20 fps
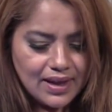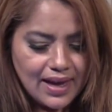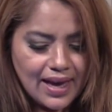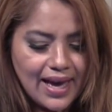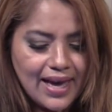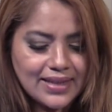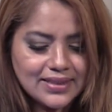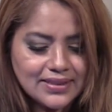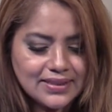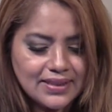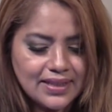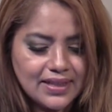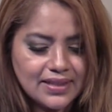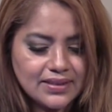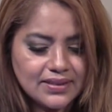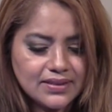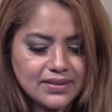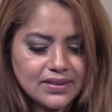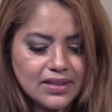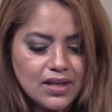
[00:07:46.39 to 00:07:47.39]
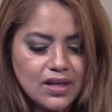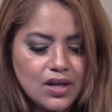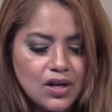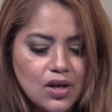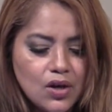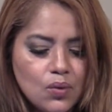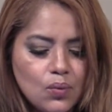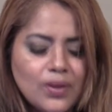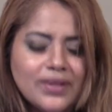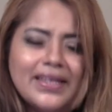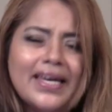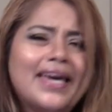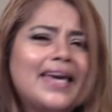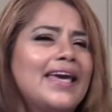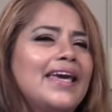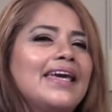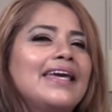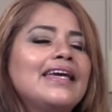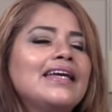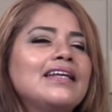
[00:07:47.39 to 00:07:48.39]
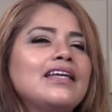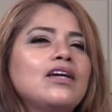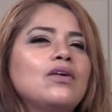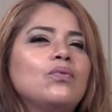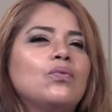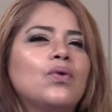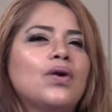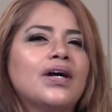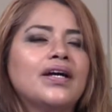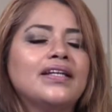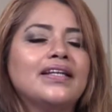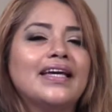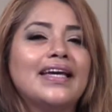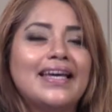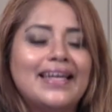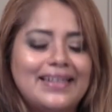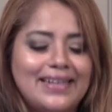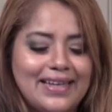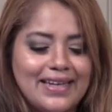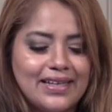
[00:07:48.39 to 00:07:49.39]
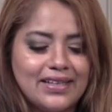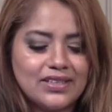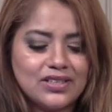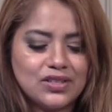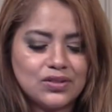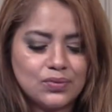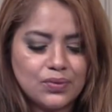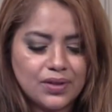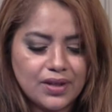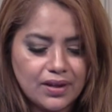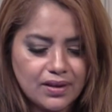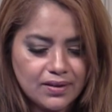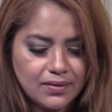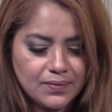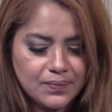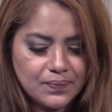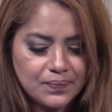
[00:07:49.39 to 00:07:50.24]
as this with anyone in Israel.